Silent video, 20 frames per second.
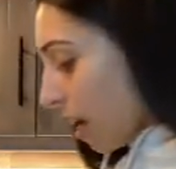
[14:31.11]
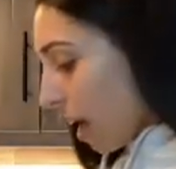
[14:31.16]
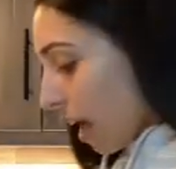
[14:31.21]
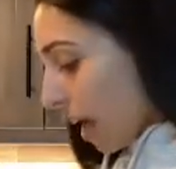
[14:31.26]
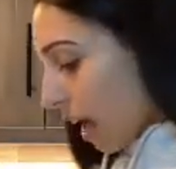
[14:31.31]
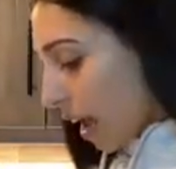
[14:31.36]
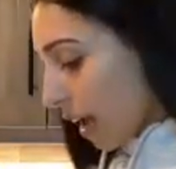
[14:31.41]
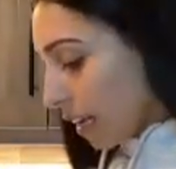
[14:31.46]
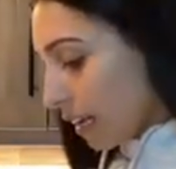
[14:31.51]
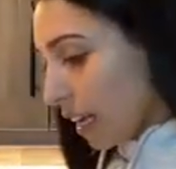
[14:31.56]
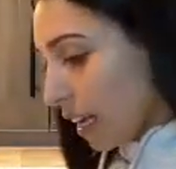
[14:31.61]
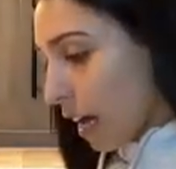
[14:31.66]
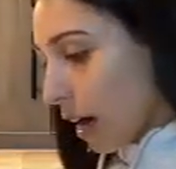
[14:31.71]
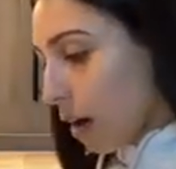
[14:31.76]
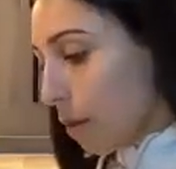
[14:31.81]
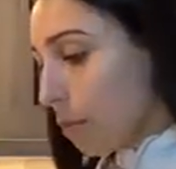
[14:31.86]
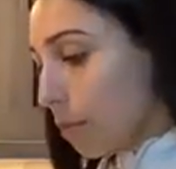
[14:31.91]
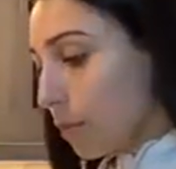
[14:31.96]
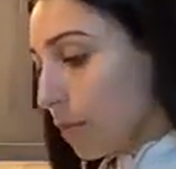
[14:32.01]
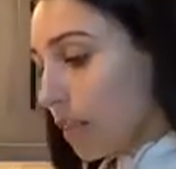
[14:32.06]
And
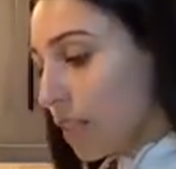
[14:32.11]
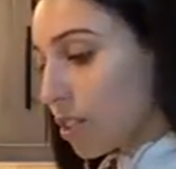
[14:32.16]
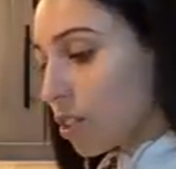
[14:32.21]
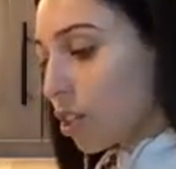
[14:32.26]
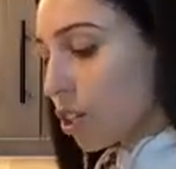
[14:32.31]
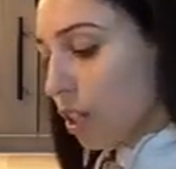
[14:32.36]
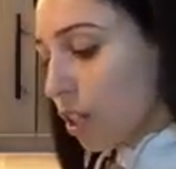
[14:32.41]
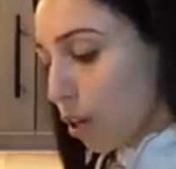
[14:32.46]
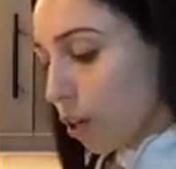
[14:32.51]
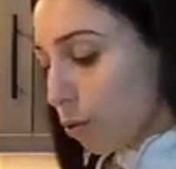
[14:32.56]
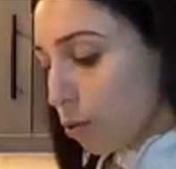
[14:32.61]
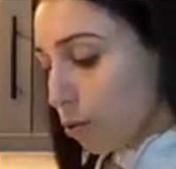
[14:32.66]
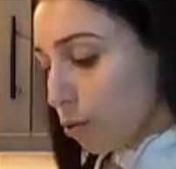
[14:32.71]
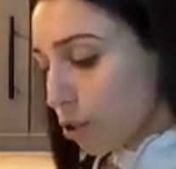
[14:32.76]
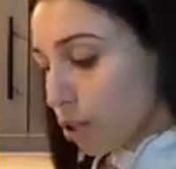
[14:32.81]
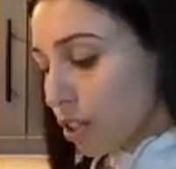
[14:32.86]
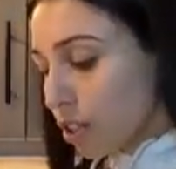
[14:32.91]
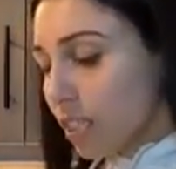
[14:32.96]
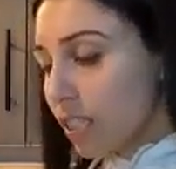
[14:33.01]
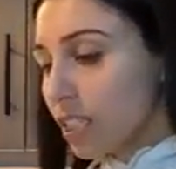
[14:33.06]
yeah, this cookie dough
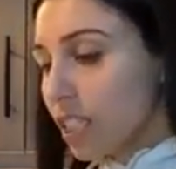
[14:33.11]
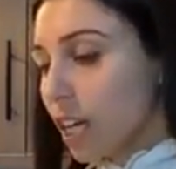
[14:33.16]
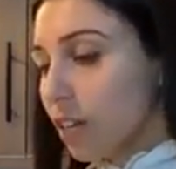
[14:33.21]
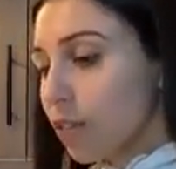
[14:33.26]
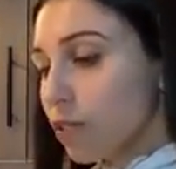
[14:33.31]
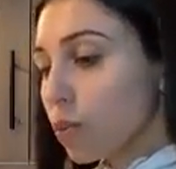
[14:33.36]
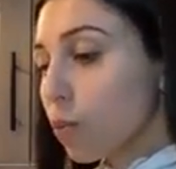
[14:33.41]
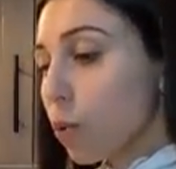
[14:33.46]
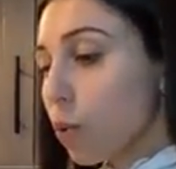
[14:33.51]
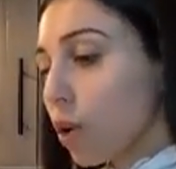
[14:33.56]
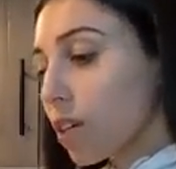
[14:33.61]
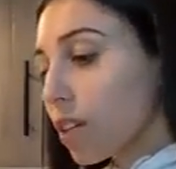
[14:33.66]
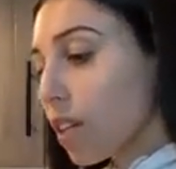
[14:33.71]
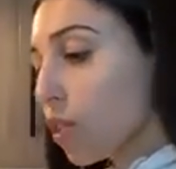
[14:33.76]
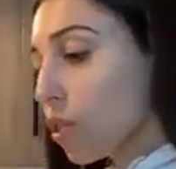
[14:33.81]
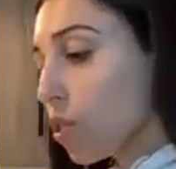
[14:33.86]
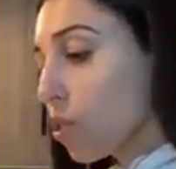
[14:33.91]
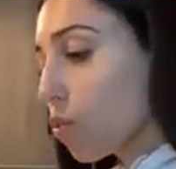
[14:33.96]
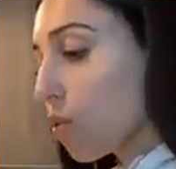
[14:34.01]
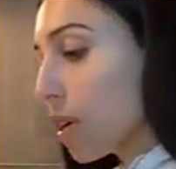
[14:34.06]
usually stuffs more
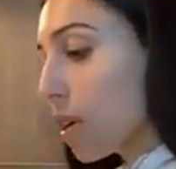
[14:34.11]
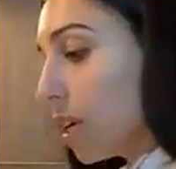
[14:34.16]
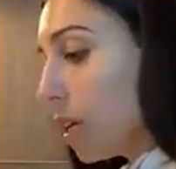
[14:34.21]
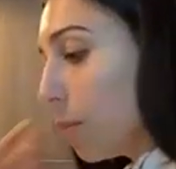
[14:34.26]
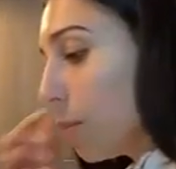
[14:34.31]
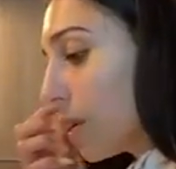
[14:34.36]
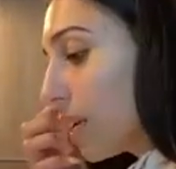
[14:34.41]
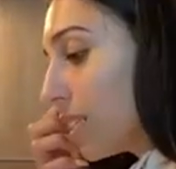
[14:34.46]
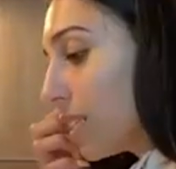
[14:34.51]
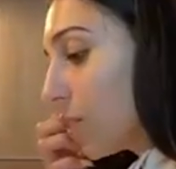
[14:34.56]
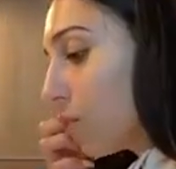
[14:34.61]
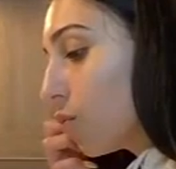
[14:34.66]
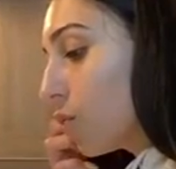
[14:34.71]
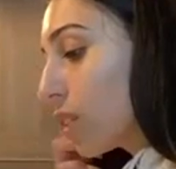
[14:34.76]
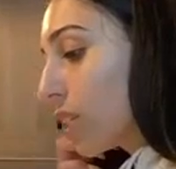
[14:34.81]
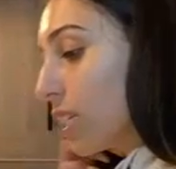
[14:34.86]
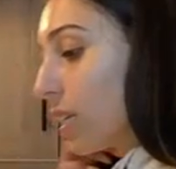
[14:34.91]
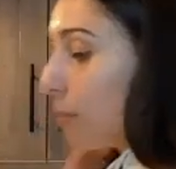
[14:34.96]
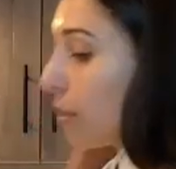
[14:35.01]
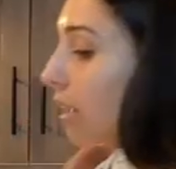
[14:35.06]
than 3, but it
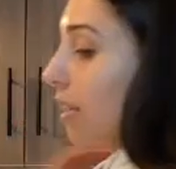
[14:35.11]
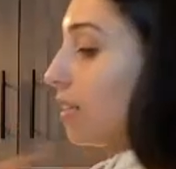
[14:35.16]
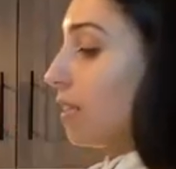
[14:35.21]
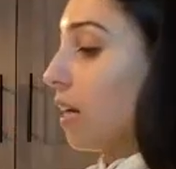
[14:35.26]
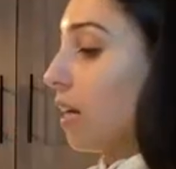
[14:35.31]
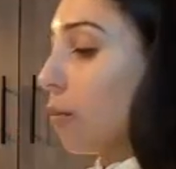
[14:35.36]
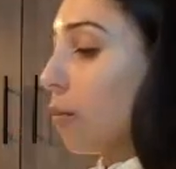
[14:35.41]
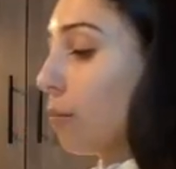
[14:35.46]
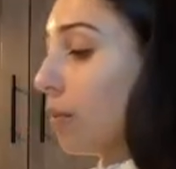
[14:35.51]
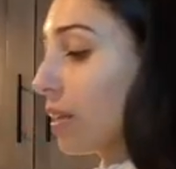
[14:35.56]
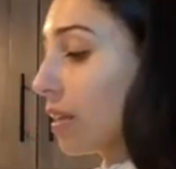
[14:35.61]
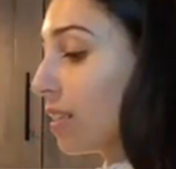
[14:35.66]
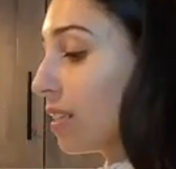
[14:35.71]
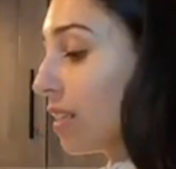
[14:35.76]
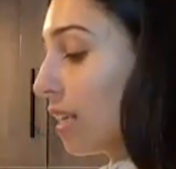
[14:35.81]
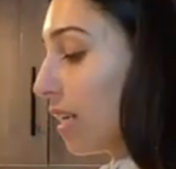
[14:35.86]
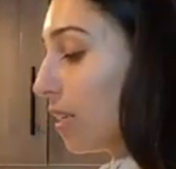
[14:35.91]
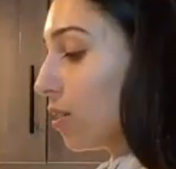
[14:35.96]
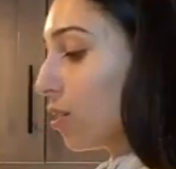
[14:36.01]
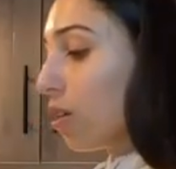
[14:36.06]
really depends how big the
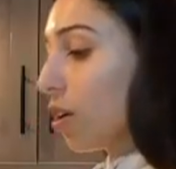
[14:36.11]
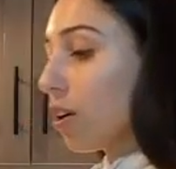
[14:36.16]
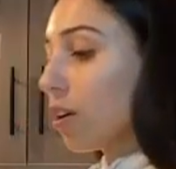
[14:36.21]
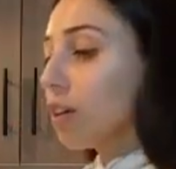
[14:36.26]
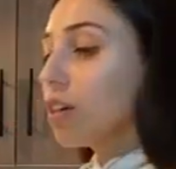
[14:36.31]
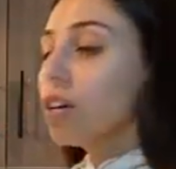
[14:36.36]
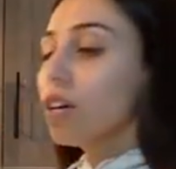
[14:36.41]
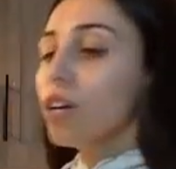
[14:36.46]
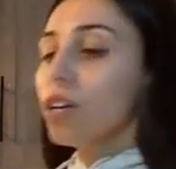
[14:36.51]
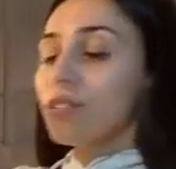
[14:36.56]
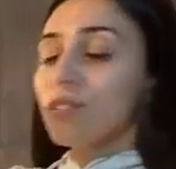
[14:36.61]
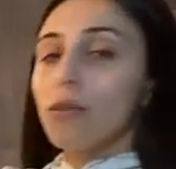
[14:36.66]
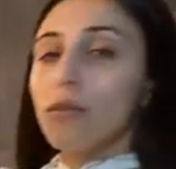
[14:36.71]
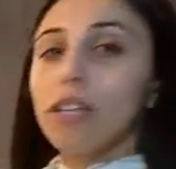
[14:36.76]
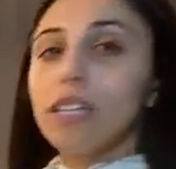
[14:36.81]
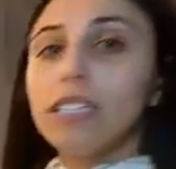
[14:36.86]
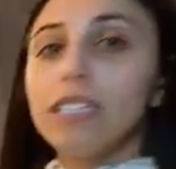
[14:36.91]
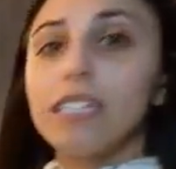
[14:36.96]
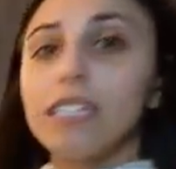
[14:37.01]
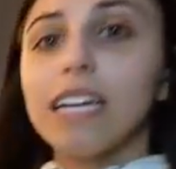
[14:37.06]
dates are. So
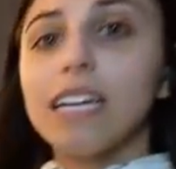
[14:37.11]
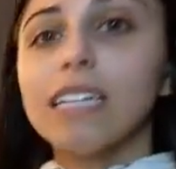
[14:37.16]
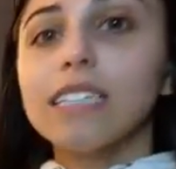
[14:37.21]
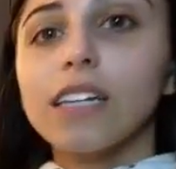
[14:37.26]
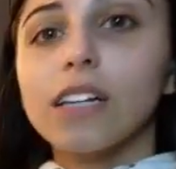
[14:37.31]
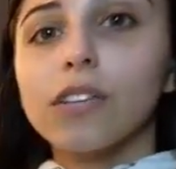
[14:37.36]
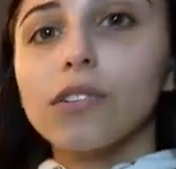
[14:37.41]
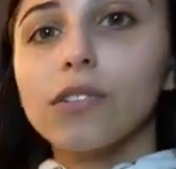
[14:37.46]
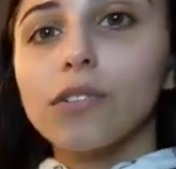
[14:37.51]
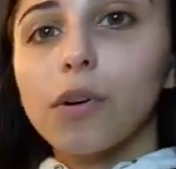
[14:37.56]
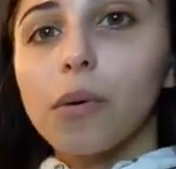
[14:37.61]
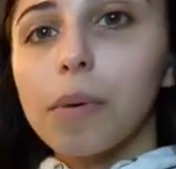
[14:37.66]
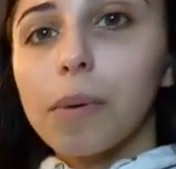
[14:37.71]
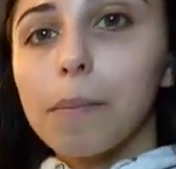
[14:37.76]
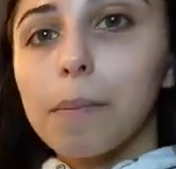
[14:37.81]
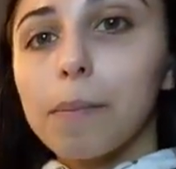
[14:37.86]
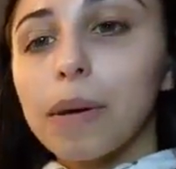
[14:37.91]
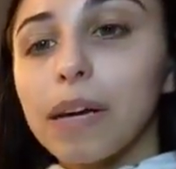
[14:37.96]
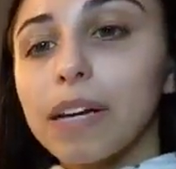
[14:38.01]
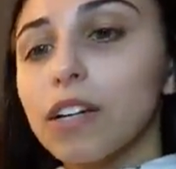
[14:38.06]
this date is a little
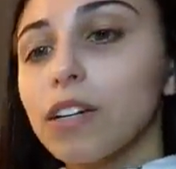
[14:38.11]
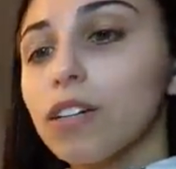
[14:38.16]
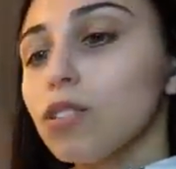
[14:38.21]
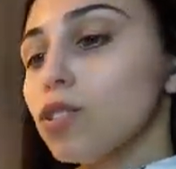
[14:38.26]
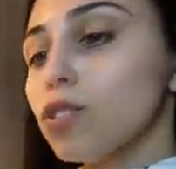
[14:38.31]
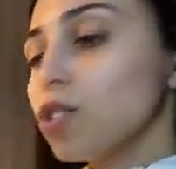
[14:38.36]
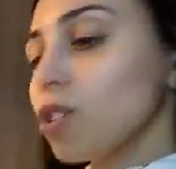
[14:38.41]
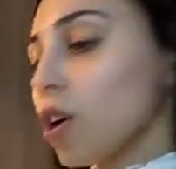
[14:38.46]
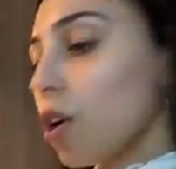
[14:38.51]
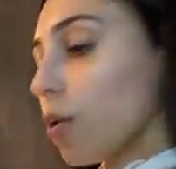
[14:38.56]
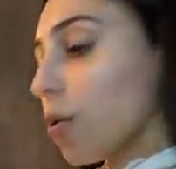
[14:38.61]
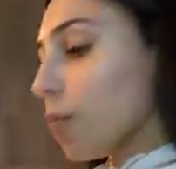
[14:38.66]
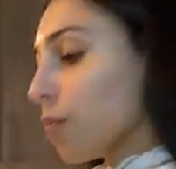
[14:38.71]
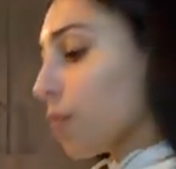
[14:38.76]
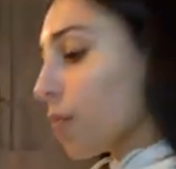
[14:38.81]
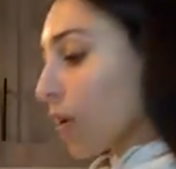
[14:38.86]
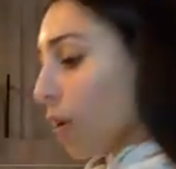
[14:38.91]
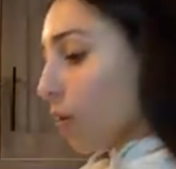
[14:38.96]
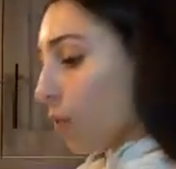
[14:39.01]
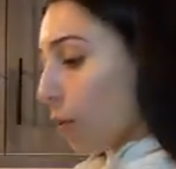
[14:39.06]
bit bigger, so
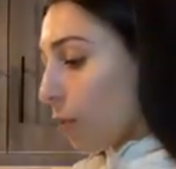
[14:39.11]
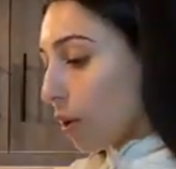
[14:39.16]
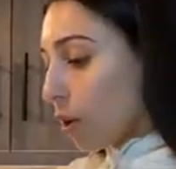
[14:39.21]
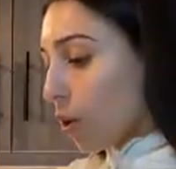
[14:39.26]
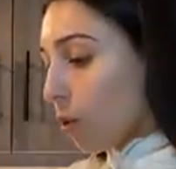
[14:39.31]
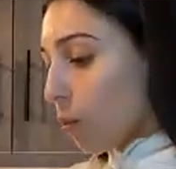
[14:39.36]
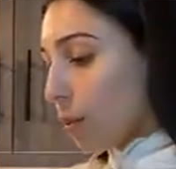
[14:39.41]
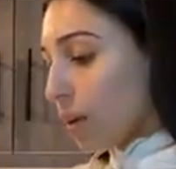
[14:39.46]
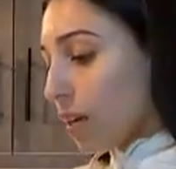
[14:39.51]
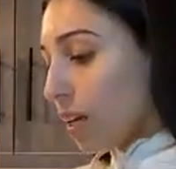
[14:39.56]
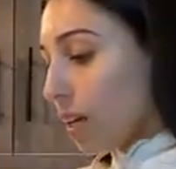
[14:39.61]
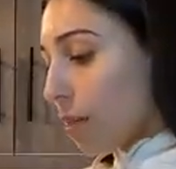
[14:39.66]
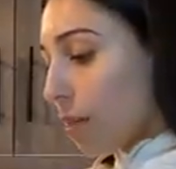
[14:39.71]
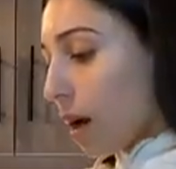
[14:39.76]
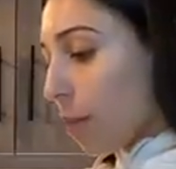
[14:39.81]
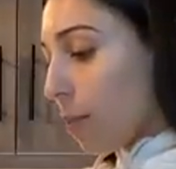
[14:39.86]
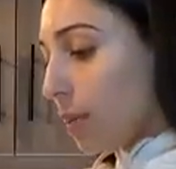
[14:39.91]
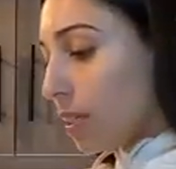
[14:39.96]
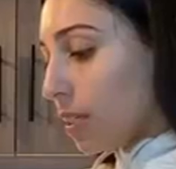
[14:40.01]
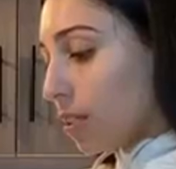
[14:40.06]
when we open him
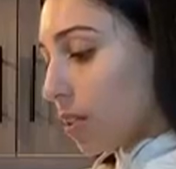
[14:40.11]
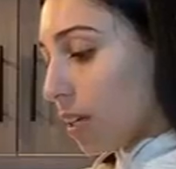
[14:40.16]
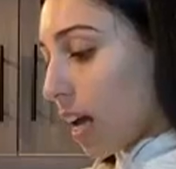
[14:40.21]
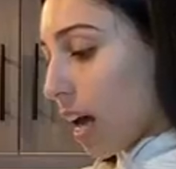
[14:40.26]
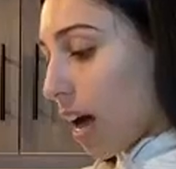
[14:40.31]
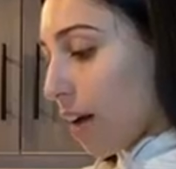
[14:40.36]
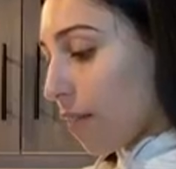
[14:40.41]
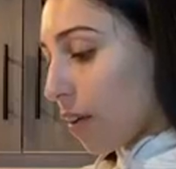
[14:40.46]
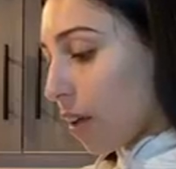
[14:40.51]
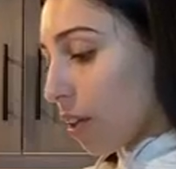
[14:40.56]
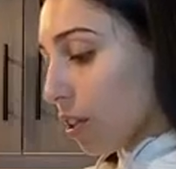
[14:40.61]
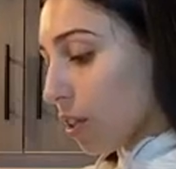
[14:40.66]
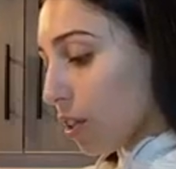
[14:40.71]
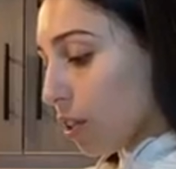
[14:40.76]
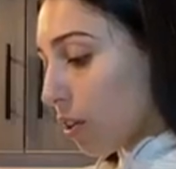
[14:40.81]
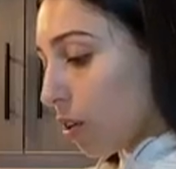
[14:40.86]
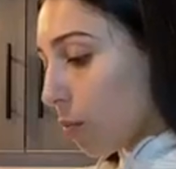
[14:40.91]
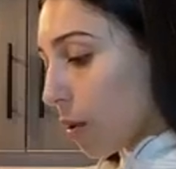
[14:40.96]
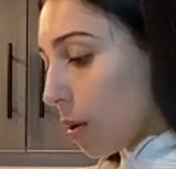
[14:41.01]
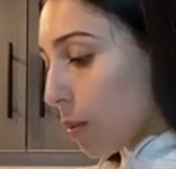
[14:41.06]
up, he's gonna have a
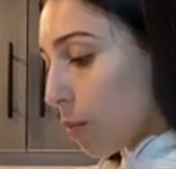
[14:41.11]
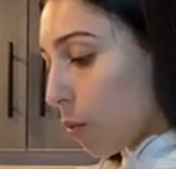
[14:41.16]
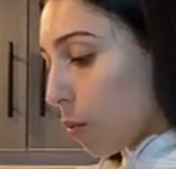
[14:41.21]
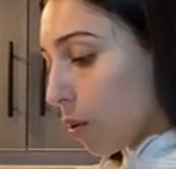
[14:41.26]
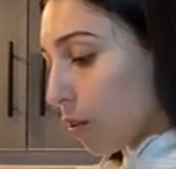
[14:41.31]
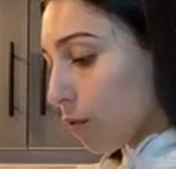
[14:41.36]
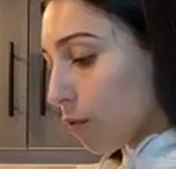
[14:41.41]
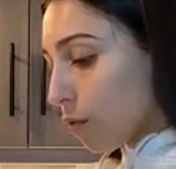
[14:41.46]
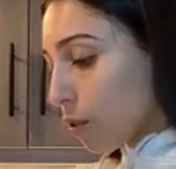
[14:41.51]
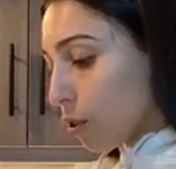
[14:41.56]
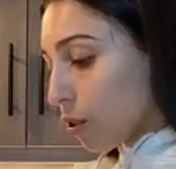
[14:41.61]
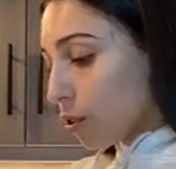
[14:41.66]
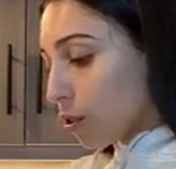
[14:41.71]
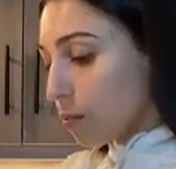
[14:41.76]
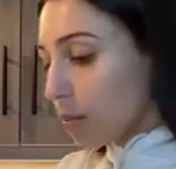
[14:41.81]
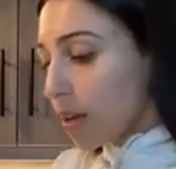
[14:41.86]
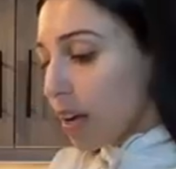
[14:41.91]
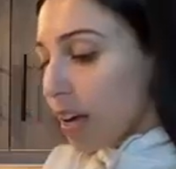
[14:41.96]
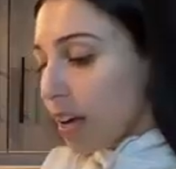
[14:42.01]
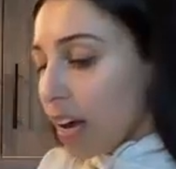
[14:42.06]
little bit more
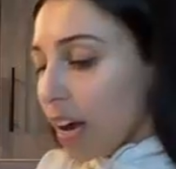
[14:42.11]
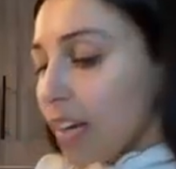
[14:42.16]
room.